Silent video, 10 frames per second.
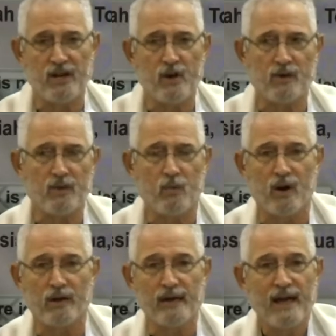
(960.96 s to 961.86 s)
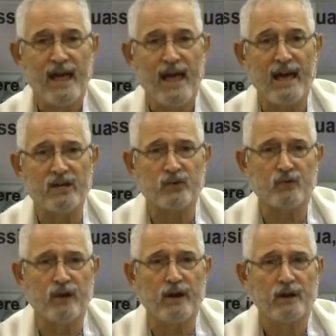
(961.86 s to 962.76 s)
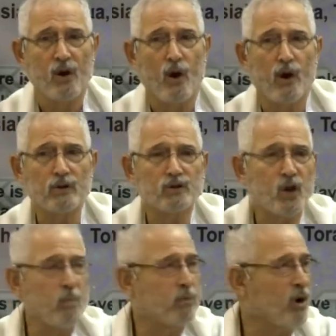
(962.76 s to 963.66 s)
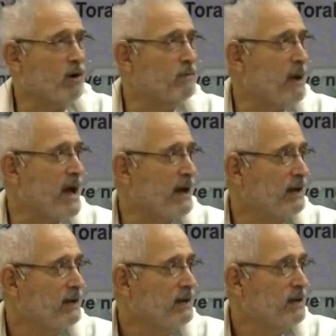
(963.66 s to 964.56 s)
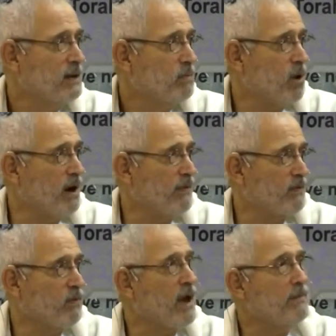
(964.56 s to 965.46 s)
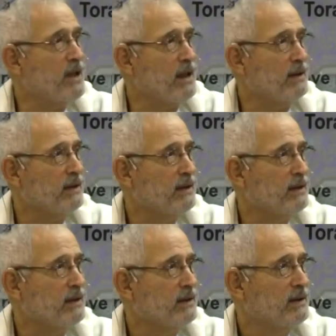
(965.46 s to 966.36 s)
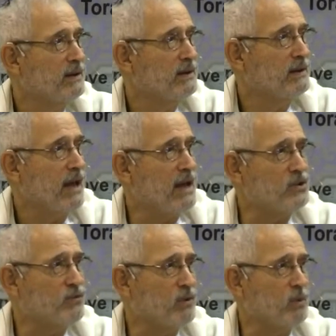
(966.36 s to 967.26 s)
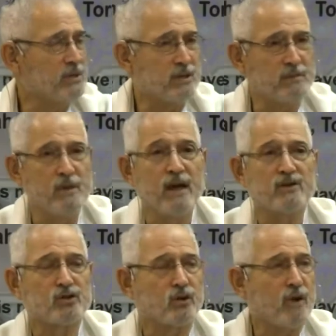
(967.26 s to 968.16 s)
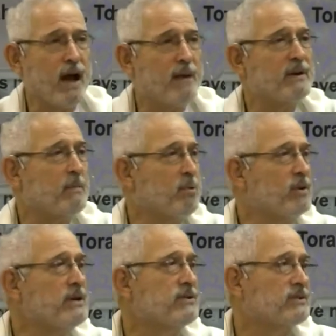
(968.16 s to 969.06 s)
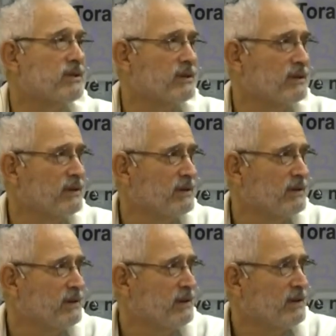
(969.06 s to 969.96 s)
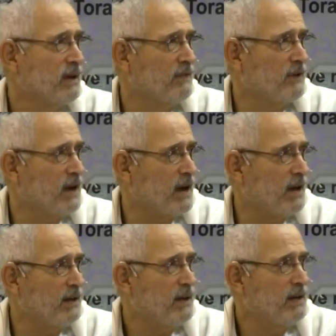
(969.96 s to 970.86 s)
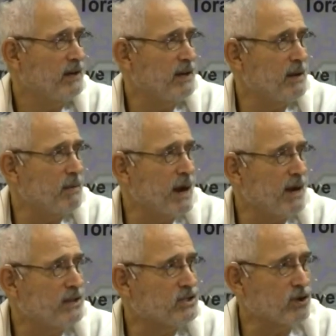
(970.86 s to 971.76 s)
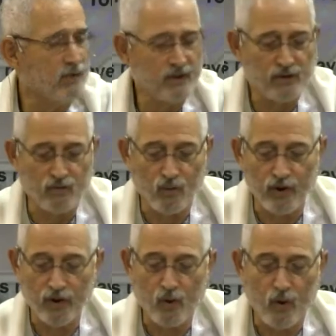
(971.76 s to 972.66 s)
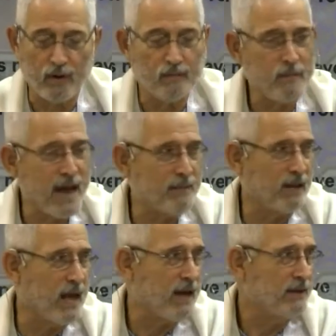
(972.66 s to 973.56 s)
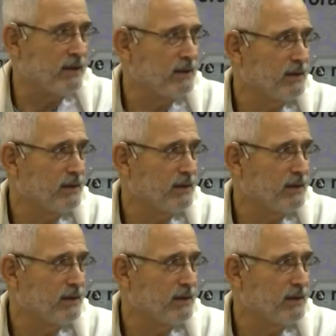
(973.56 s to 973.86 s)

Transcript: the only one. Ezra also brought back part of the remnant. Ezra was a scribe and a priest of God. Nehemiah served in the royal court in Babylon.